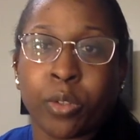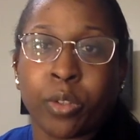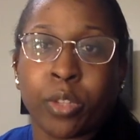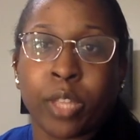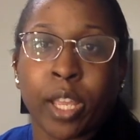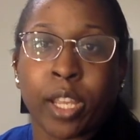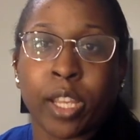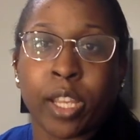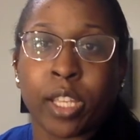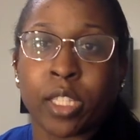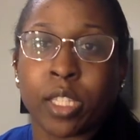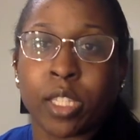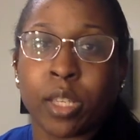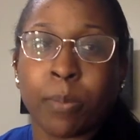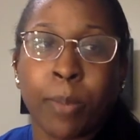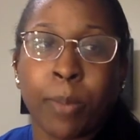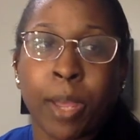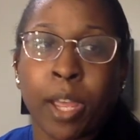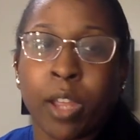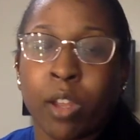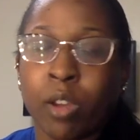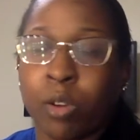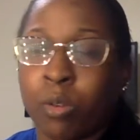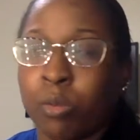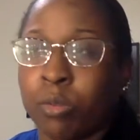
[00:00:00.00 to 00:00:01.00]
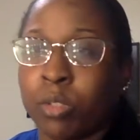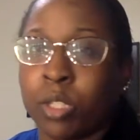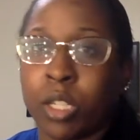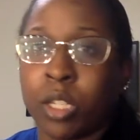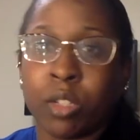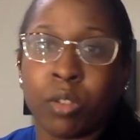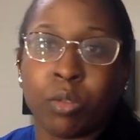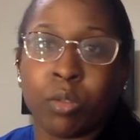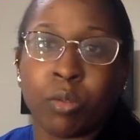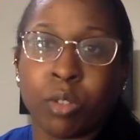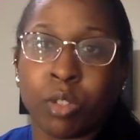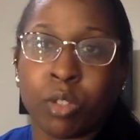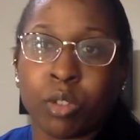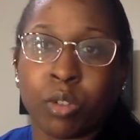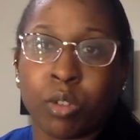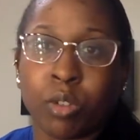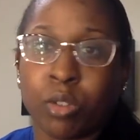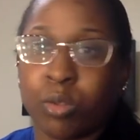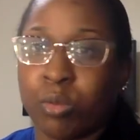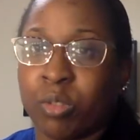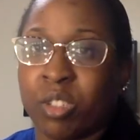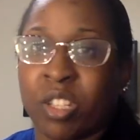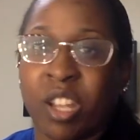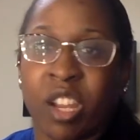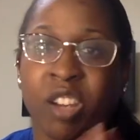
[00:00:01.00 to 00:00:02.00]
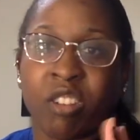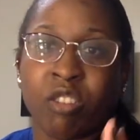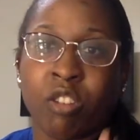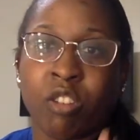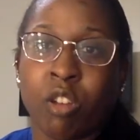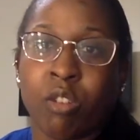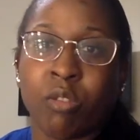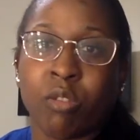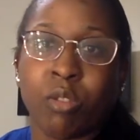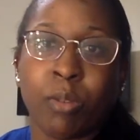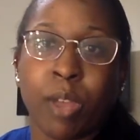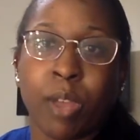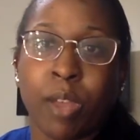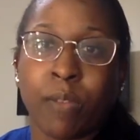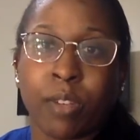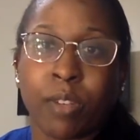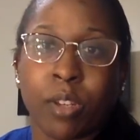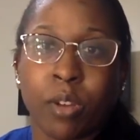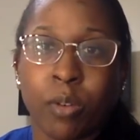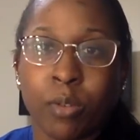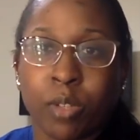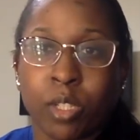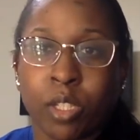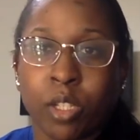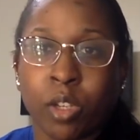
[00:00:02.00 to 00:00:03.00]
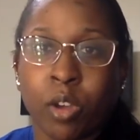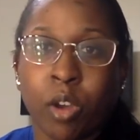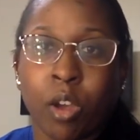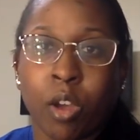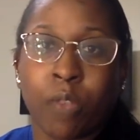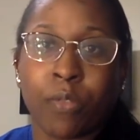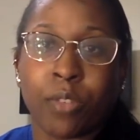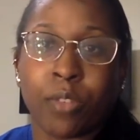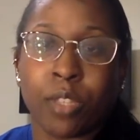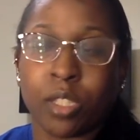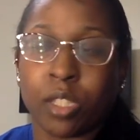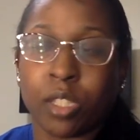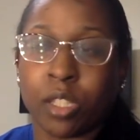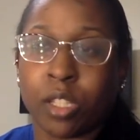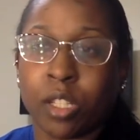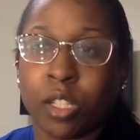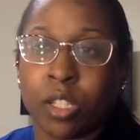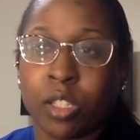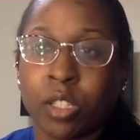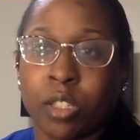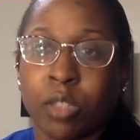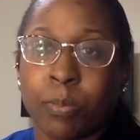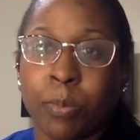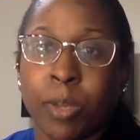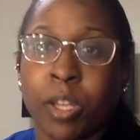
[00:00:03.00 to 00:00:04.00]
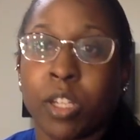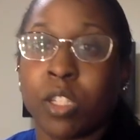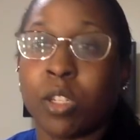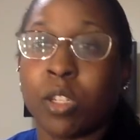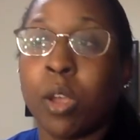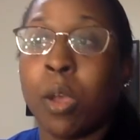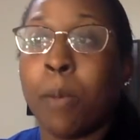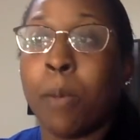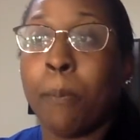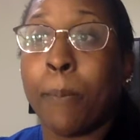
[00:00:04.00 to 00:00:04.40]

Like I said, my own dental insurance was like, no, you have to go into the office and this is much.